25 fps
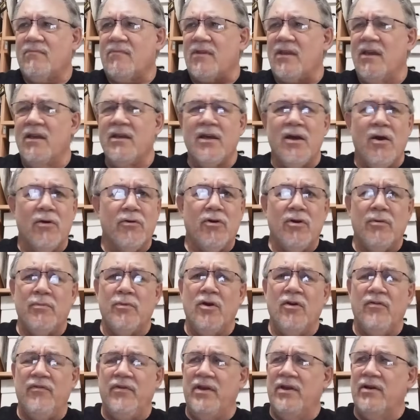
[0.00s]
and go to a
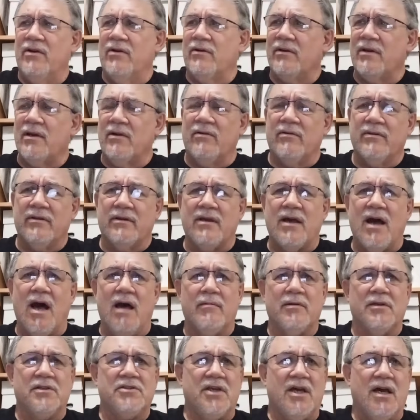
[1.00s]
movie or go to the
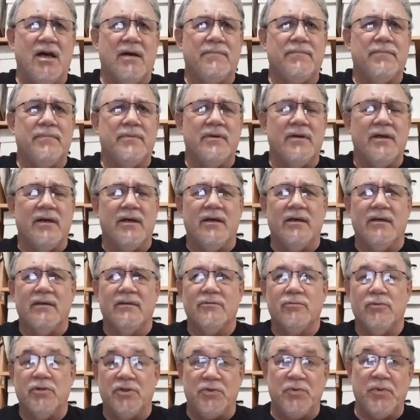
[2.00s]
comic shop,
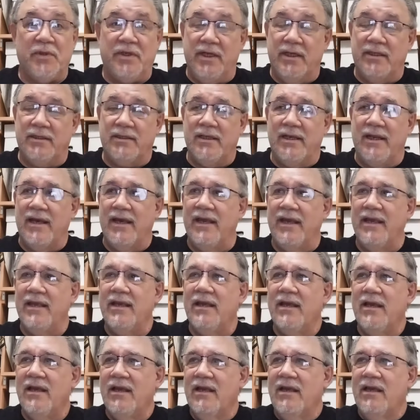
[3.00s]
which we did today,
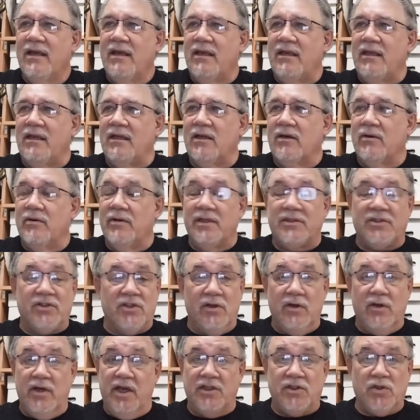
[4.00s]

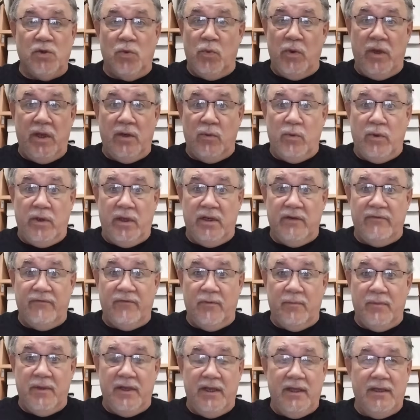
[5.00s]
it's a win win for
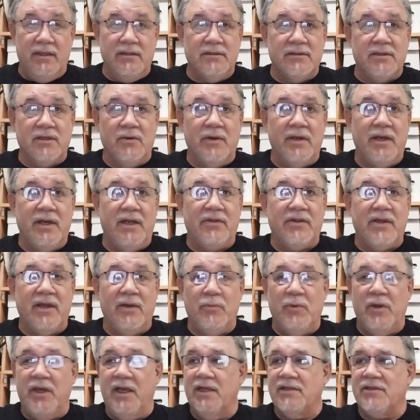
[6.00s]
me. So anything
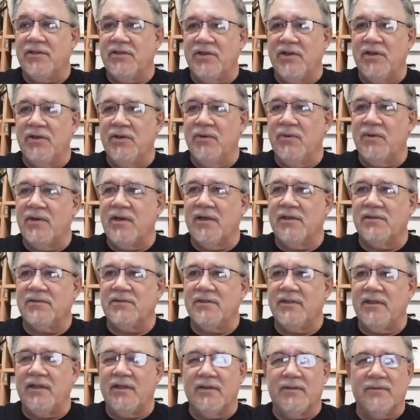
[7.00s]
we get to do, because
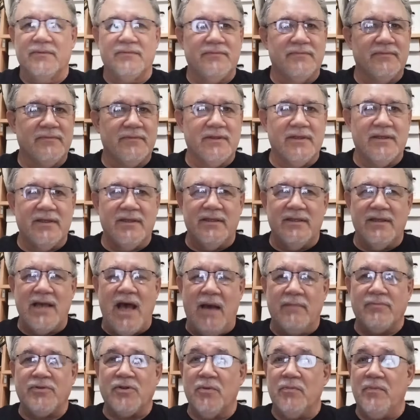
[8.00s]

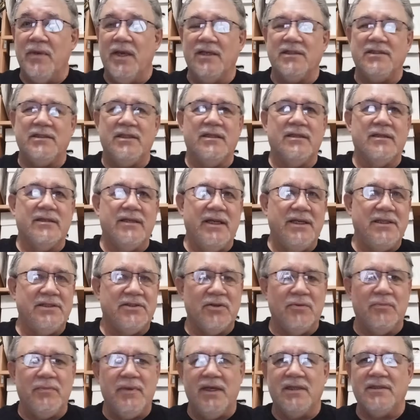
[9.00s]
I'm so busy and he's so
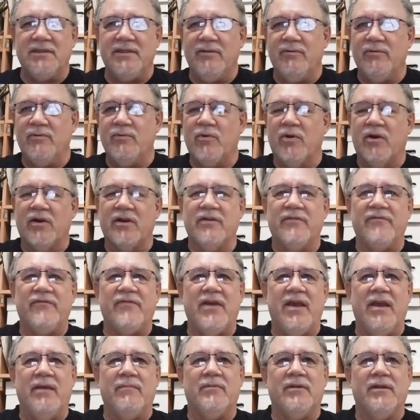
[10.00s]
busy, we work in
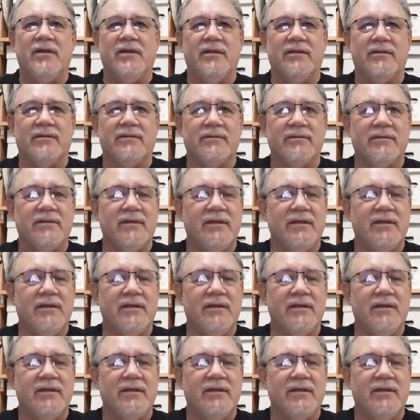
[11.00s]
family, and